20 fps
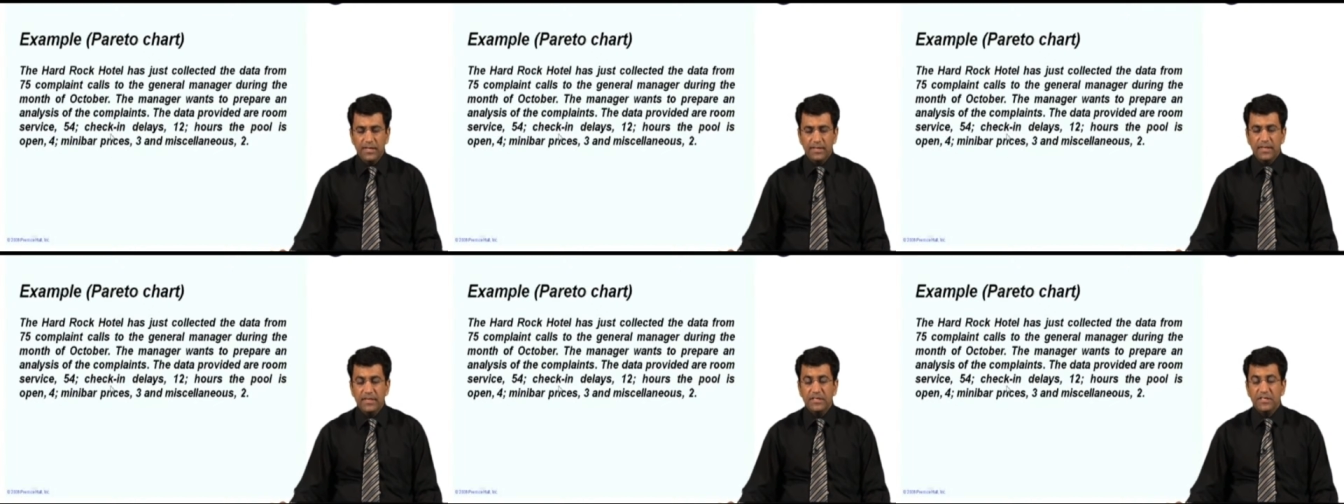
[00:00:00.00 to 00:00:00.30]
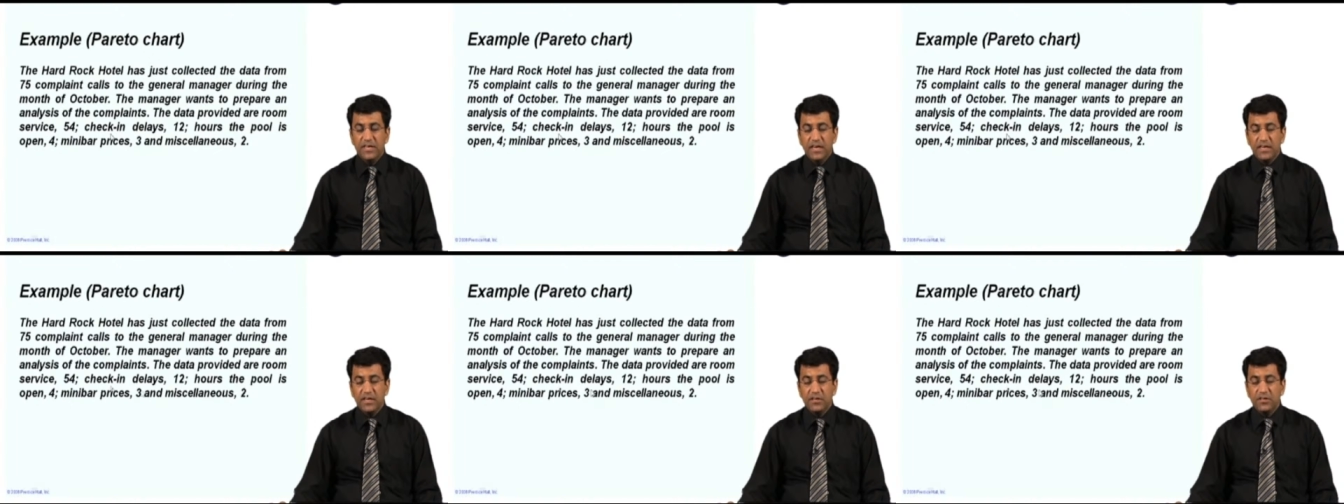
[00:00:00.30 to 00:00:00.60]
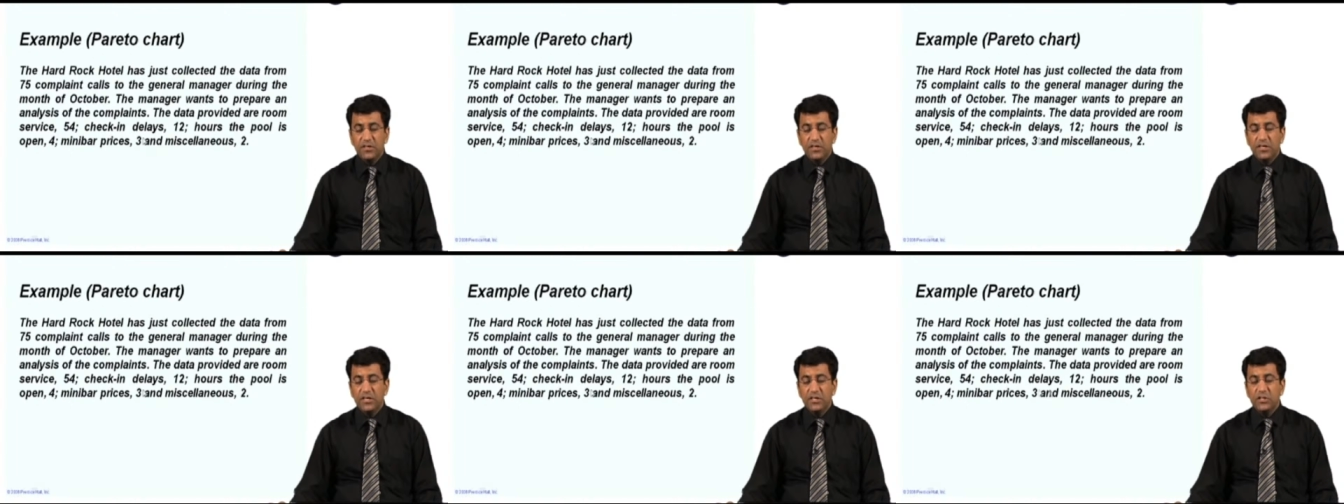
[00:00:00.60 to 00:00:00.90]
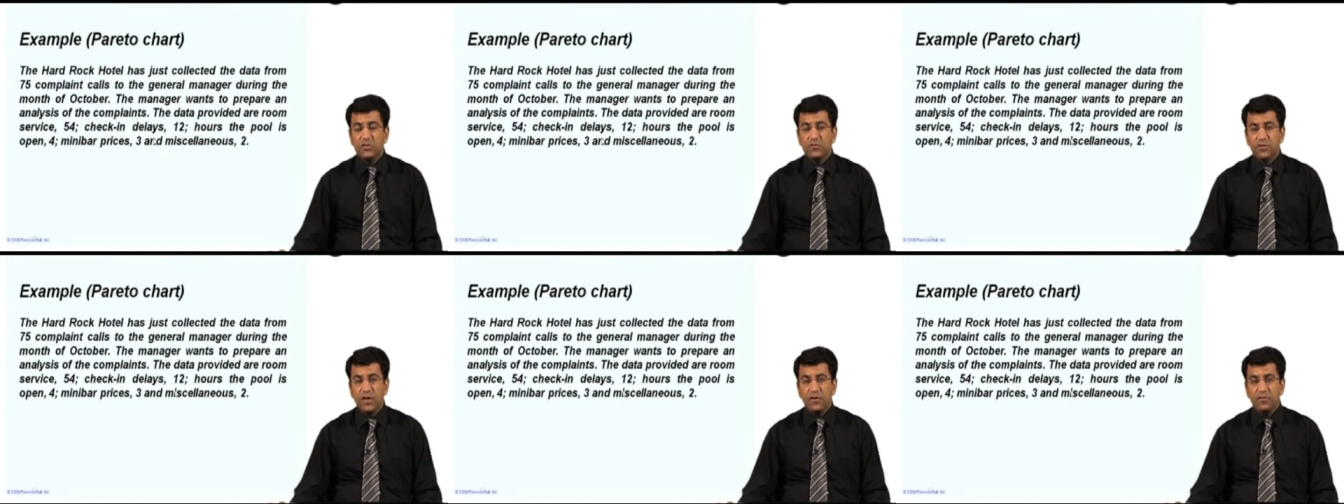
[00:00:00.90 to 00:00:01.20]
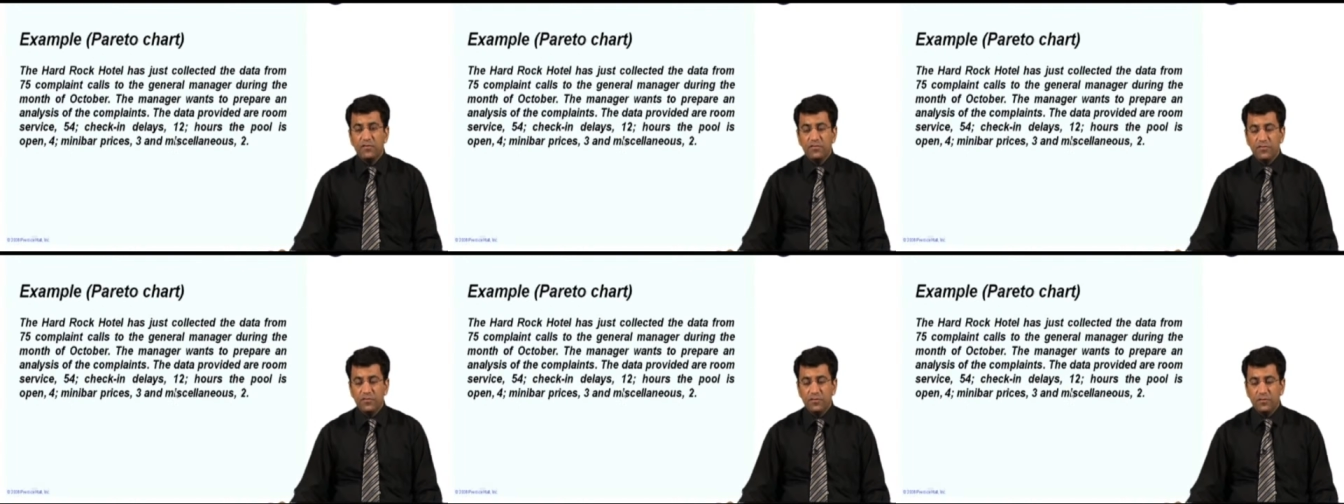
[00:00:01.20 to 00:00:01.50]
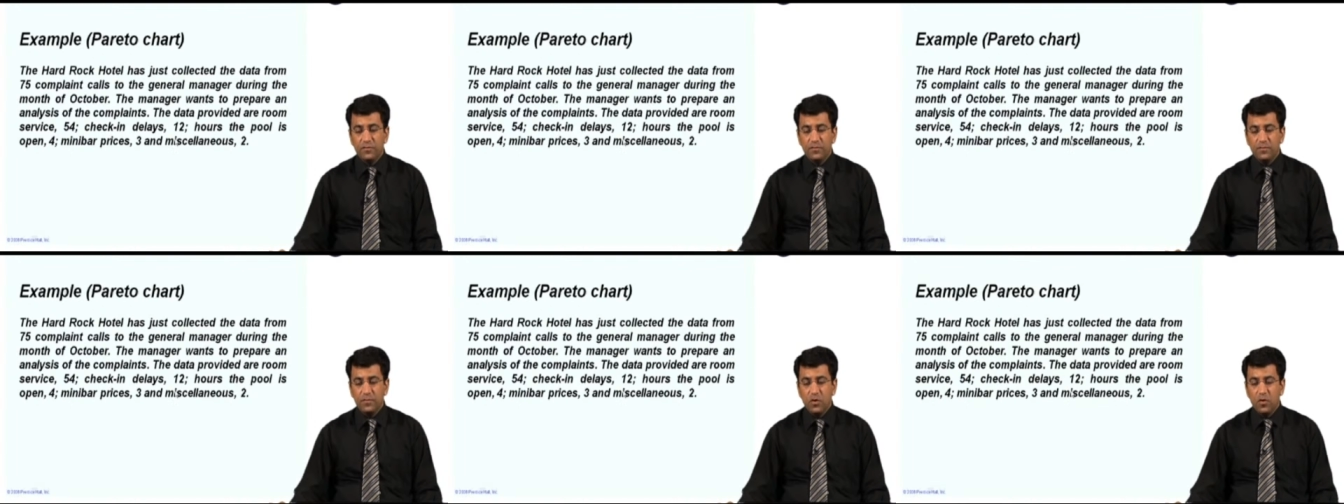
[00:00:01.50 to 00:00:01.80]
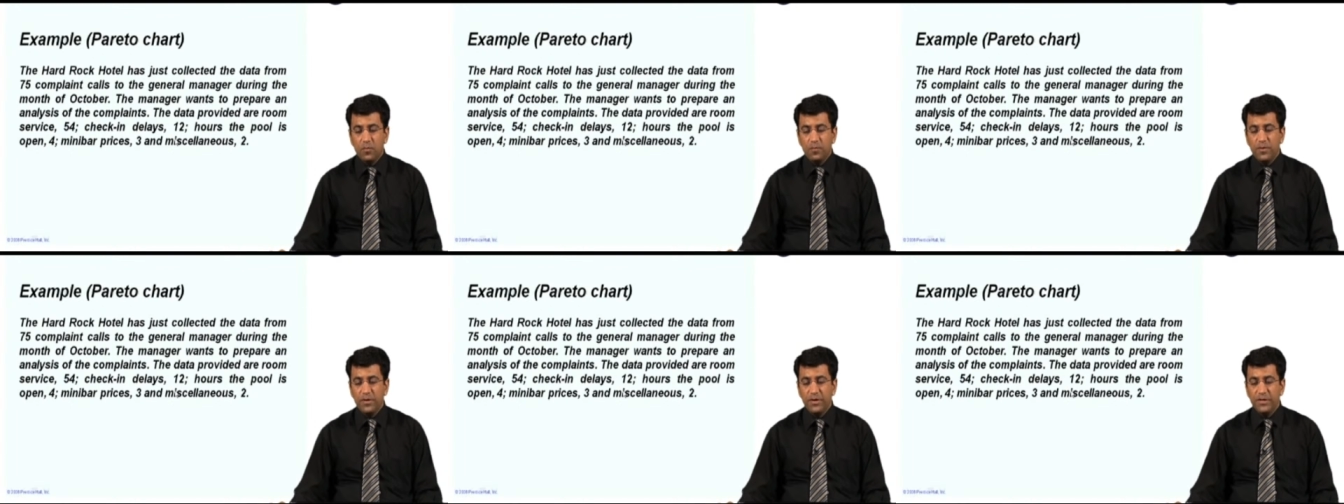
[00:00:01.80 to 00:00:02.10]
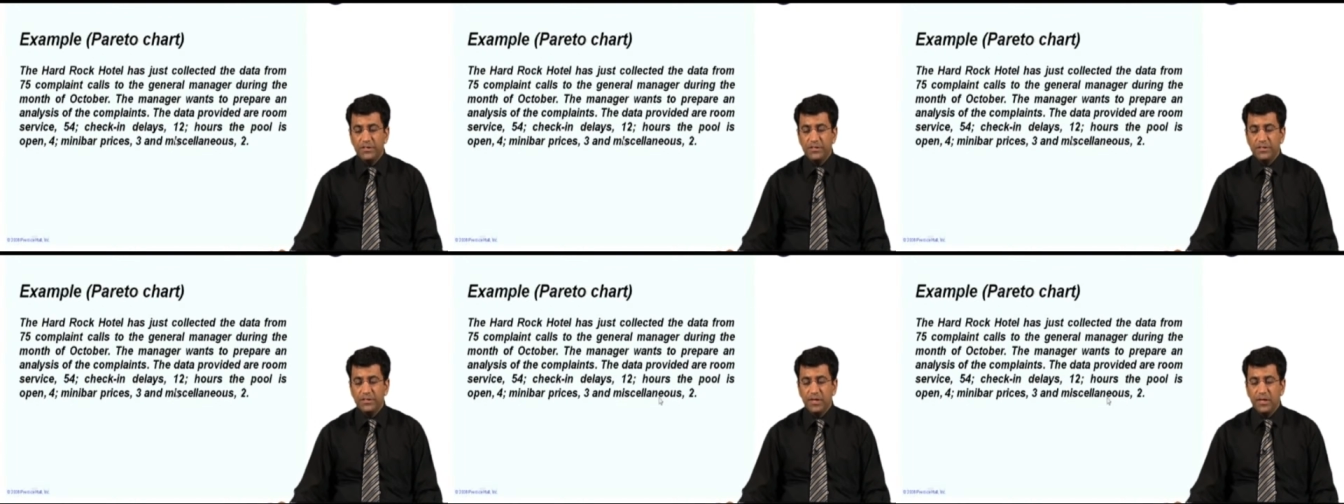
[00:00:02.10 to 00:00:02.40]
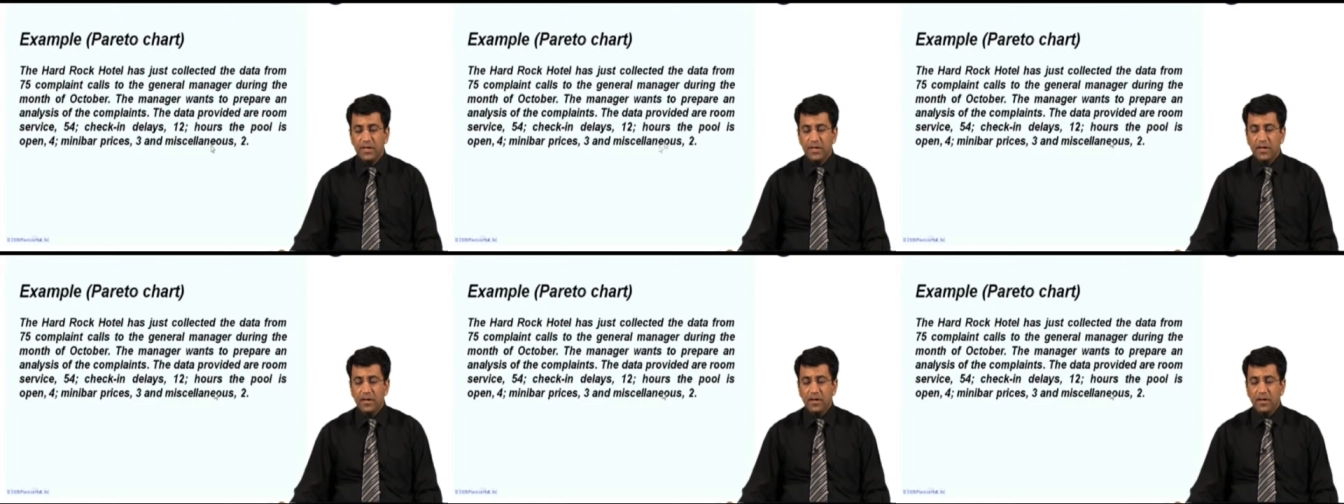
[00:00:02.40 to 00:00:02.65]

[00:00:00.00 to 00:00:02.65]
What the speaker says: Then check-in delays 12 complaints.